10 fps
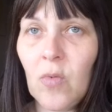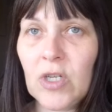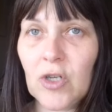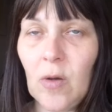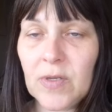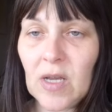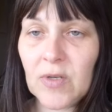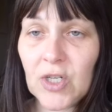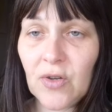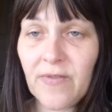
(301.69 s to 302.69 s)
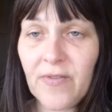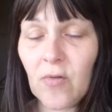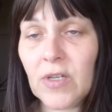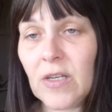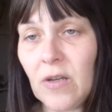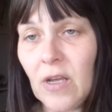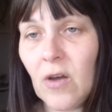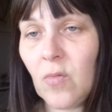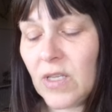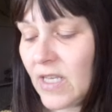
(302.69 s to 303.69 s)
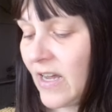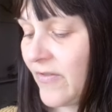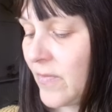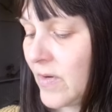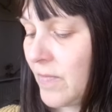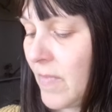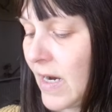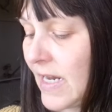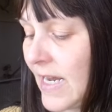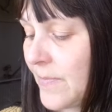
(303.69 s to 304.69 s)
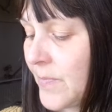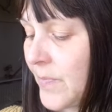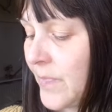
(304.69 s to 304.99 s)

which tops up to 240 with the government money